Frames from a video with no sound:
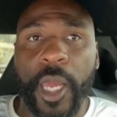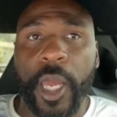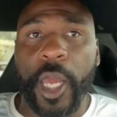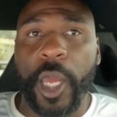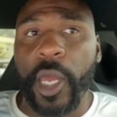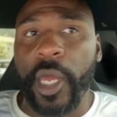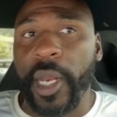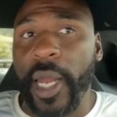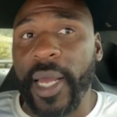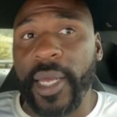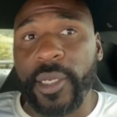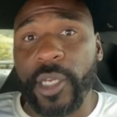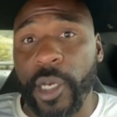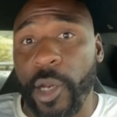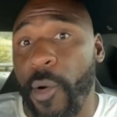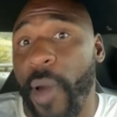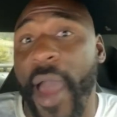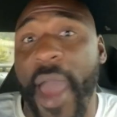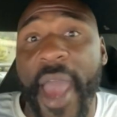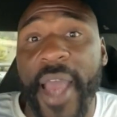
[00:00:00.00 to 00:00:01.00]
And,
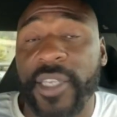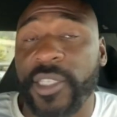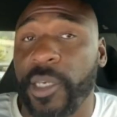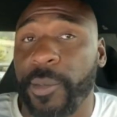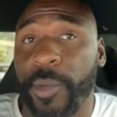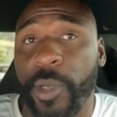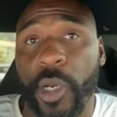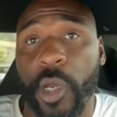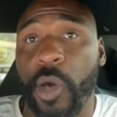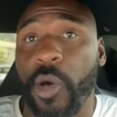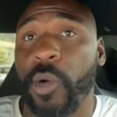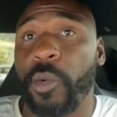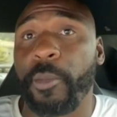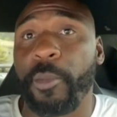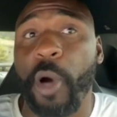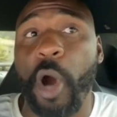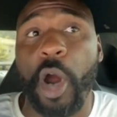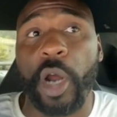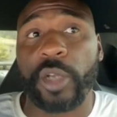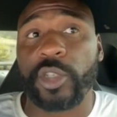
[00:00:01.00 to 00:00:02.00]
you know, I asked him, you
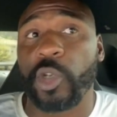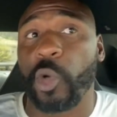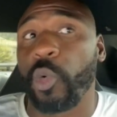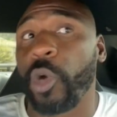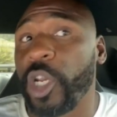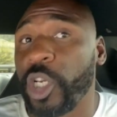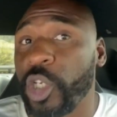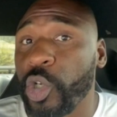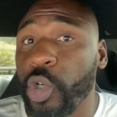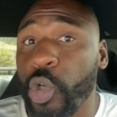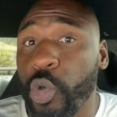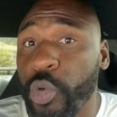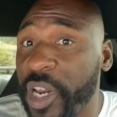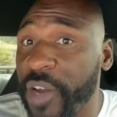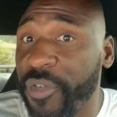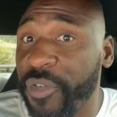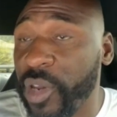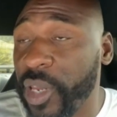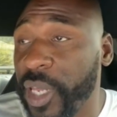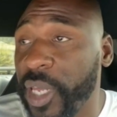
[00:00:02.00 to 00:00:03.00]
know, Bark, so what did you
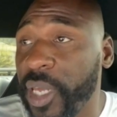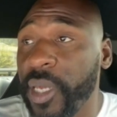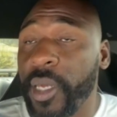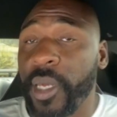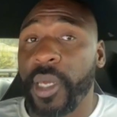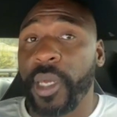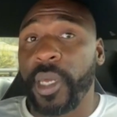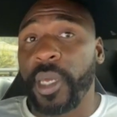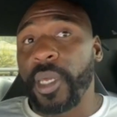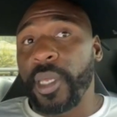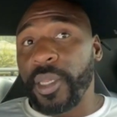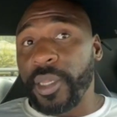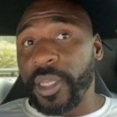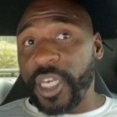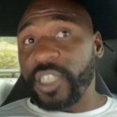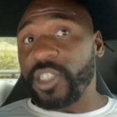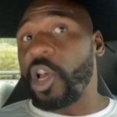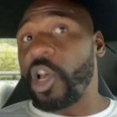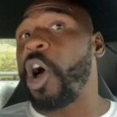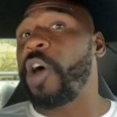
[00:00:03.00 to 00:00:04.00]
do differently
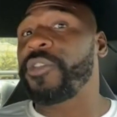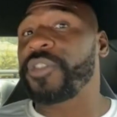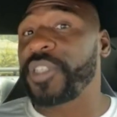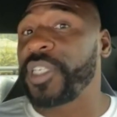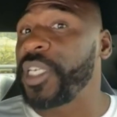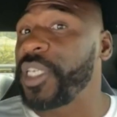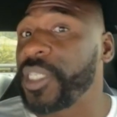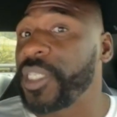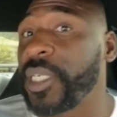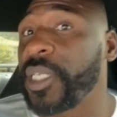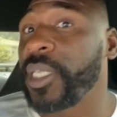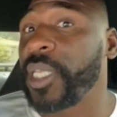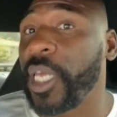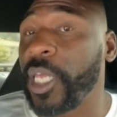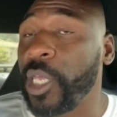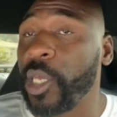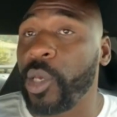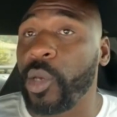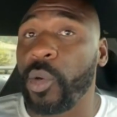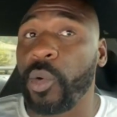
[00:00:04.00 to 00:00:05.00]
this
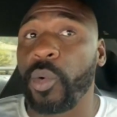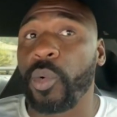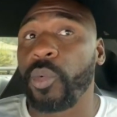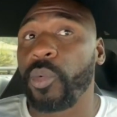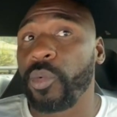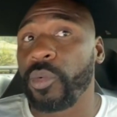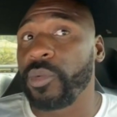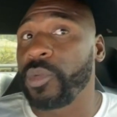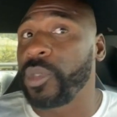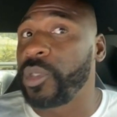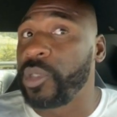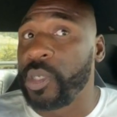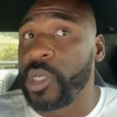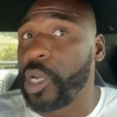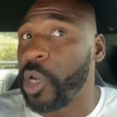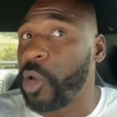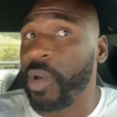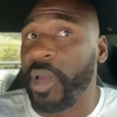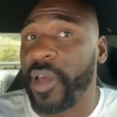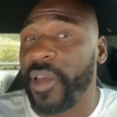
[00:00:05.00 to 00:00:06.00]
offseason than you,
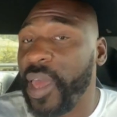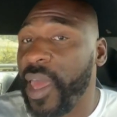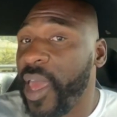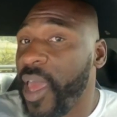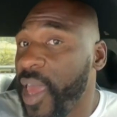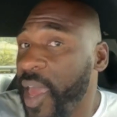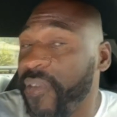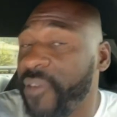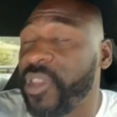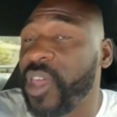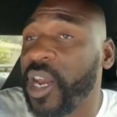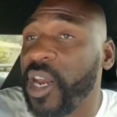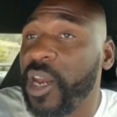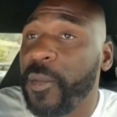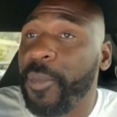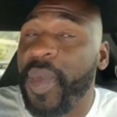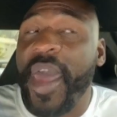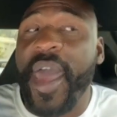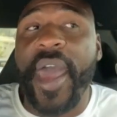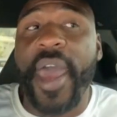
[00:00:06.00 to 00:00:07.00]
you know, have
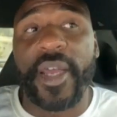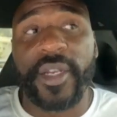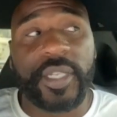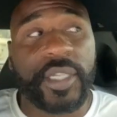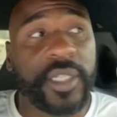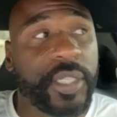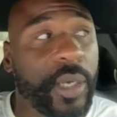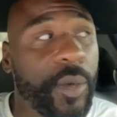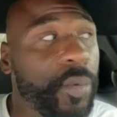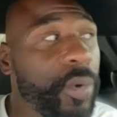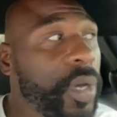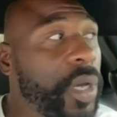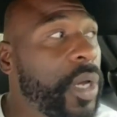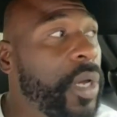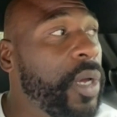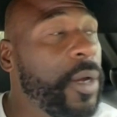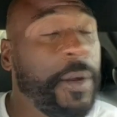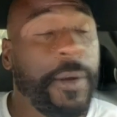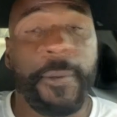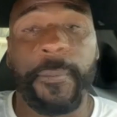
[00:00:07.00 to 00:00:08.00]
done in the past? He said,
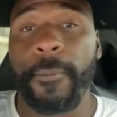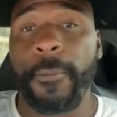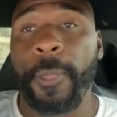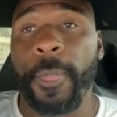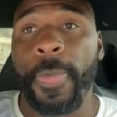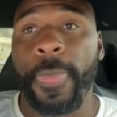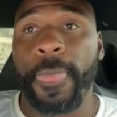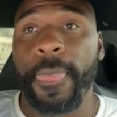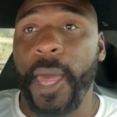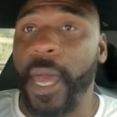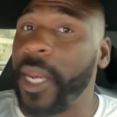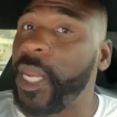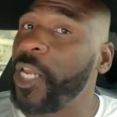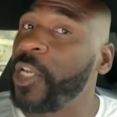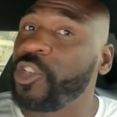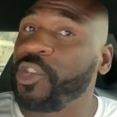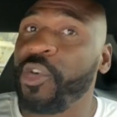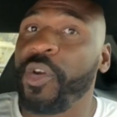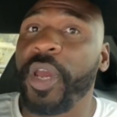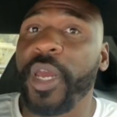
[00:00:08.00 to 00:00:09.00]
well,
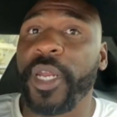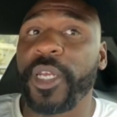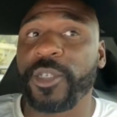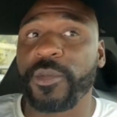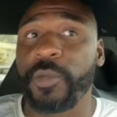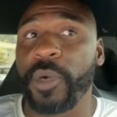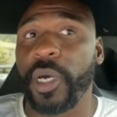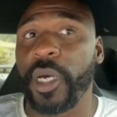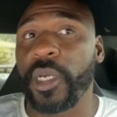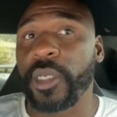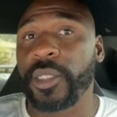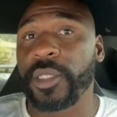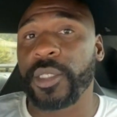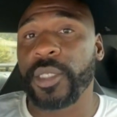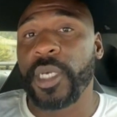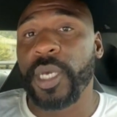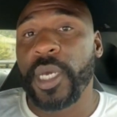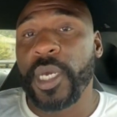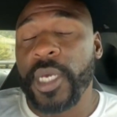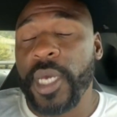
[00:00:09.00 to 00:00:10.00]
I didn't train as
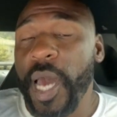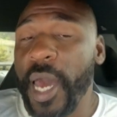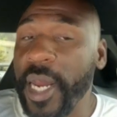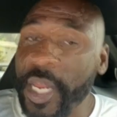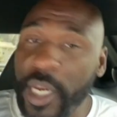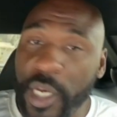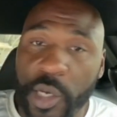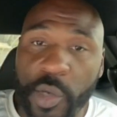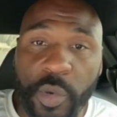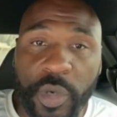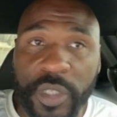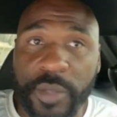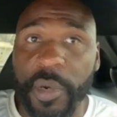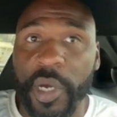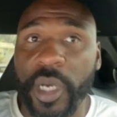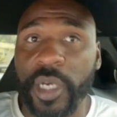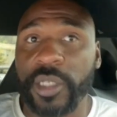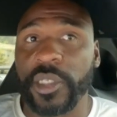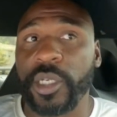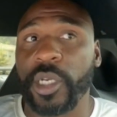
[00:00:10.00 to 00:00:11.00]
much. I didn't do
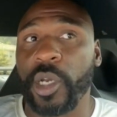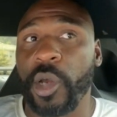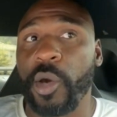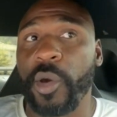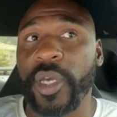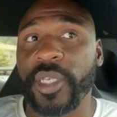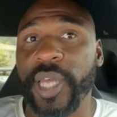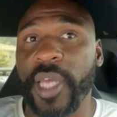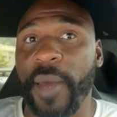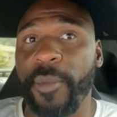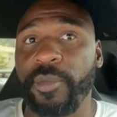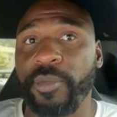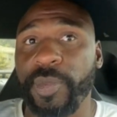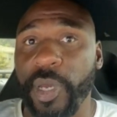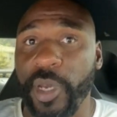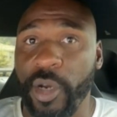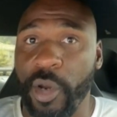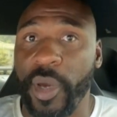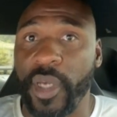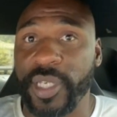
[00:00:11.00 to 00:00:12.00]
as much, you know, as
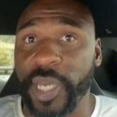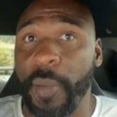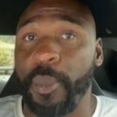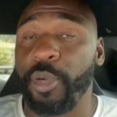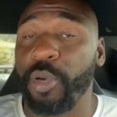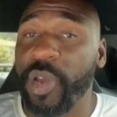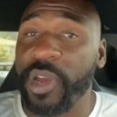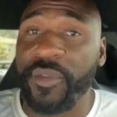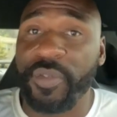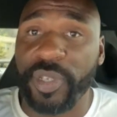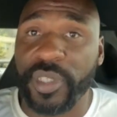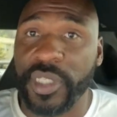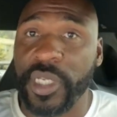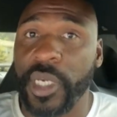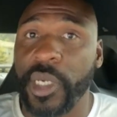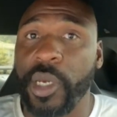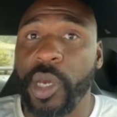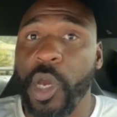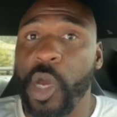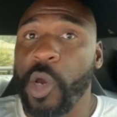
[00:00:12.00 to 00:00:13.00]
I
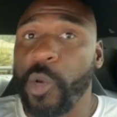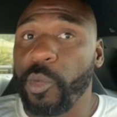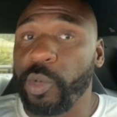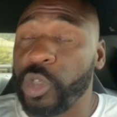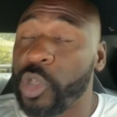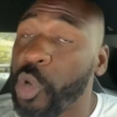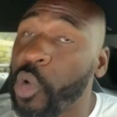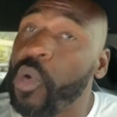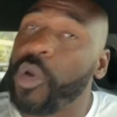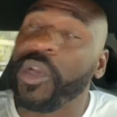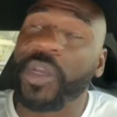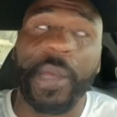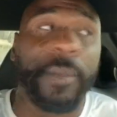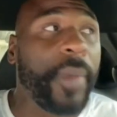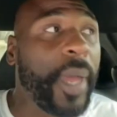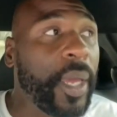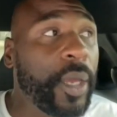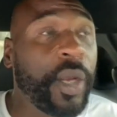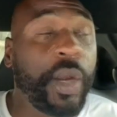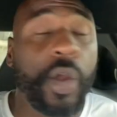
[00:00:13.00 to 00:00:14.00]
previously was doing.
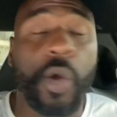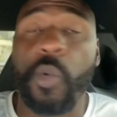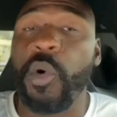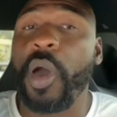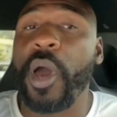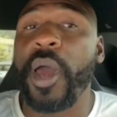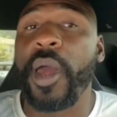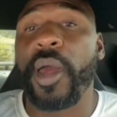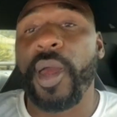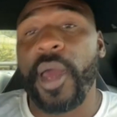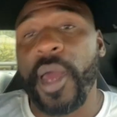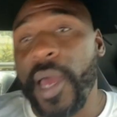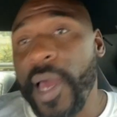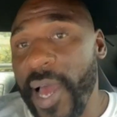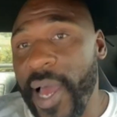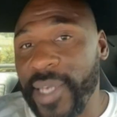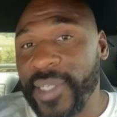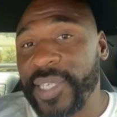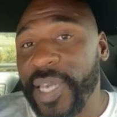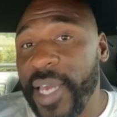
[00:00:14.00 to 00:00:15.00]
I'm like, you know what?
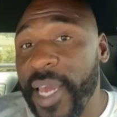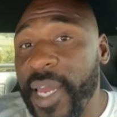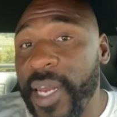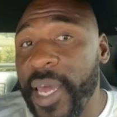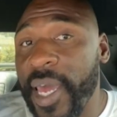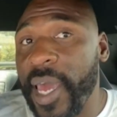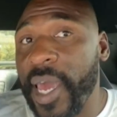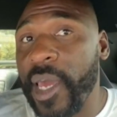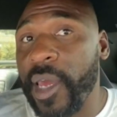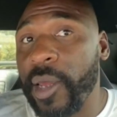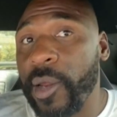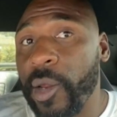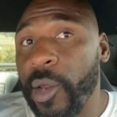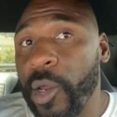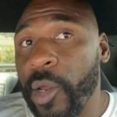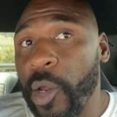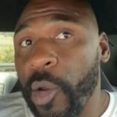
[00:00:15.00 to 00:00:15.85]
I said that